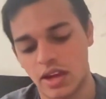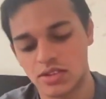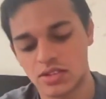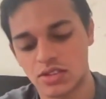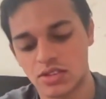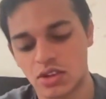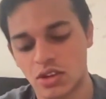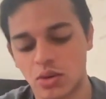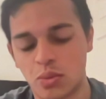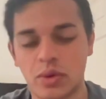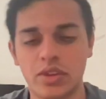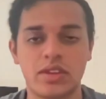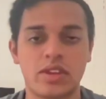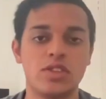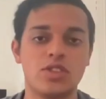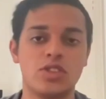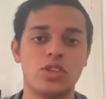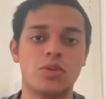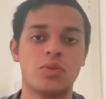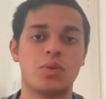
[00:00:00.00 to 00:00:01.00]
So with
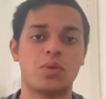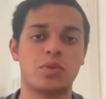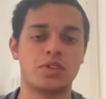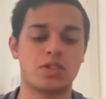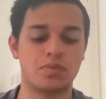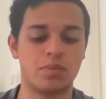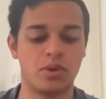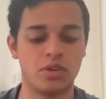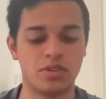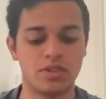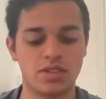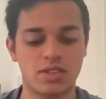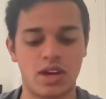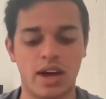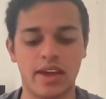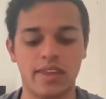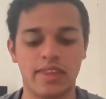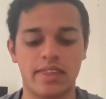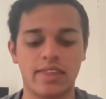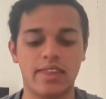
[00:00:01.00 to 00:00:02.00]
consumer response,
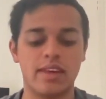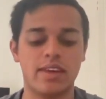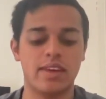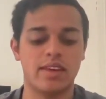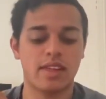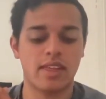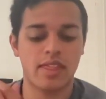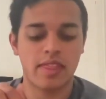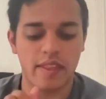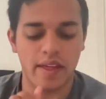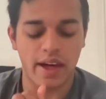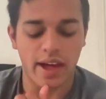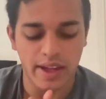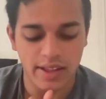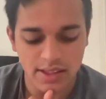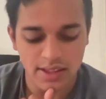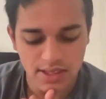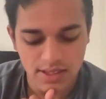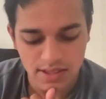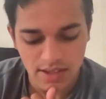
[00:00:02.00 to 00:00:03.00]
I think
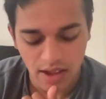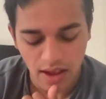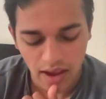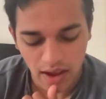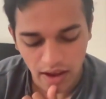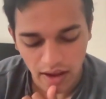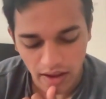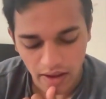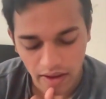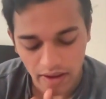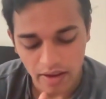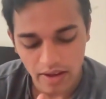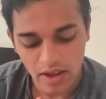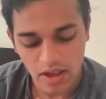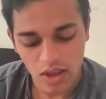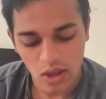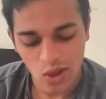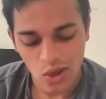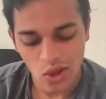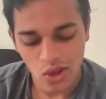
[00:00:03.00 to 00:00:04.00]
that a
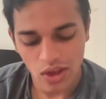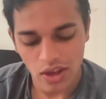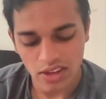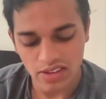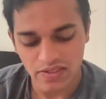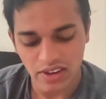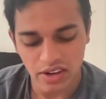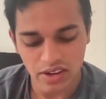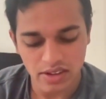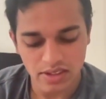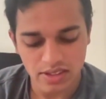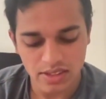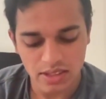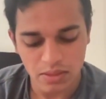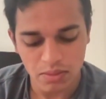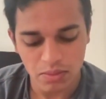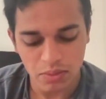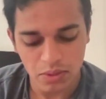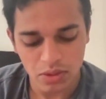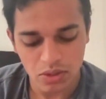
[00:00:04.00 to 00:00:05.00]
very
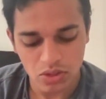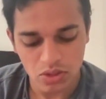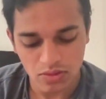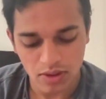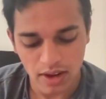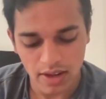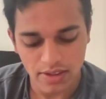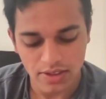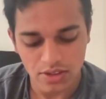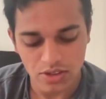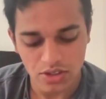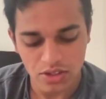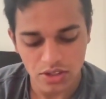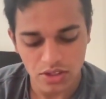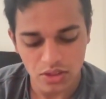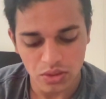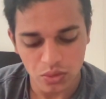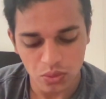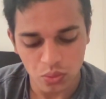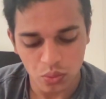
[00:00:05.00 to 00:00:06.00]
simple
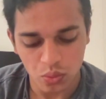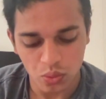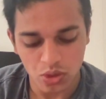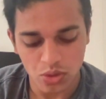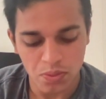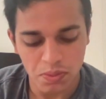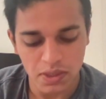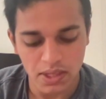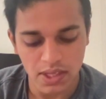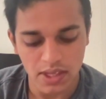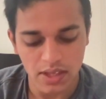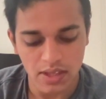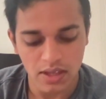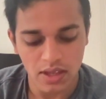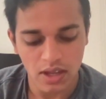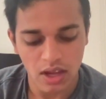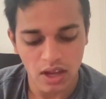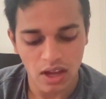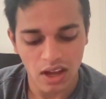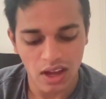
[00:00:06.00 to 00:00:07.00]
strategy would be
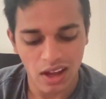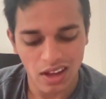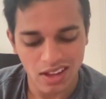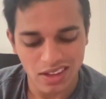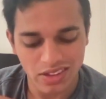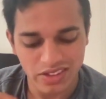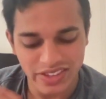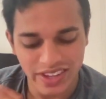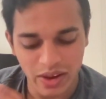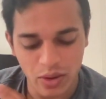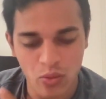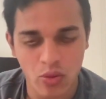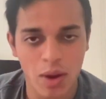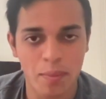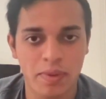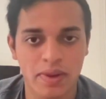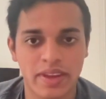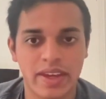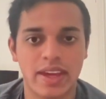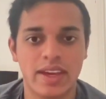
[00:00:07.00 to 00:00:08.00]

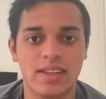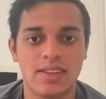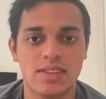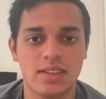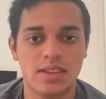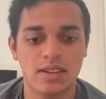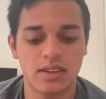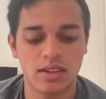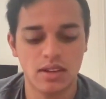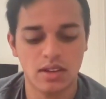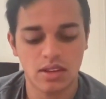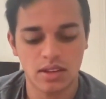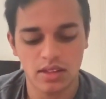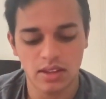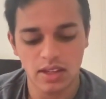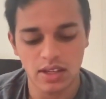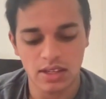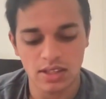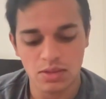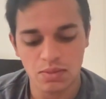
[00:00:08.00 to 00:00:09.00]
replicating the
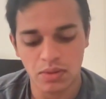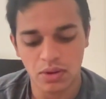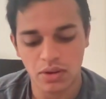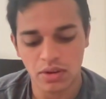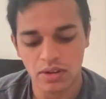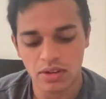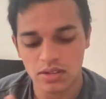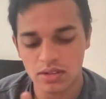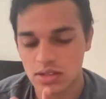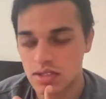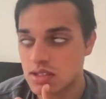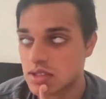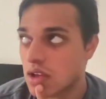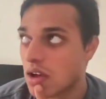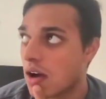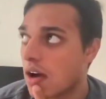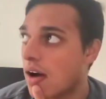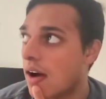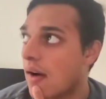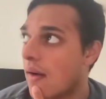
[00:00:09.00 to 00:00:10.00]
experience
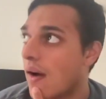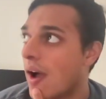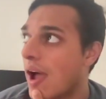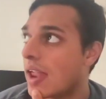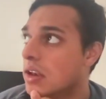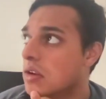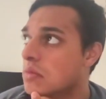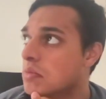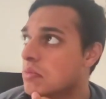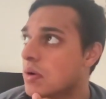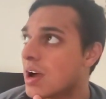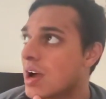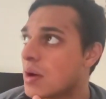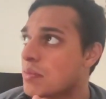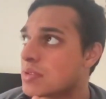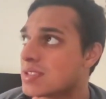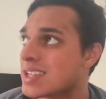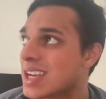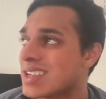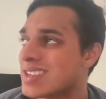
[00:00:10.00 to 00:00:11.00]
and
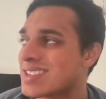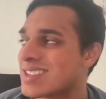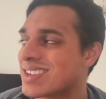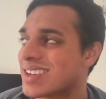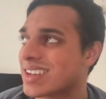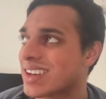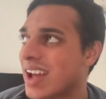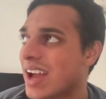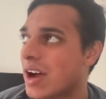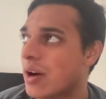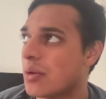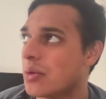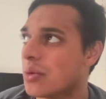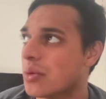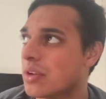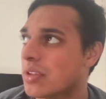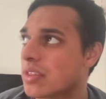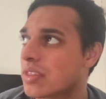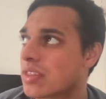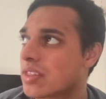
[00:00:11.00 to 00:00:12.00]
perhaps testing it out with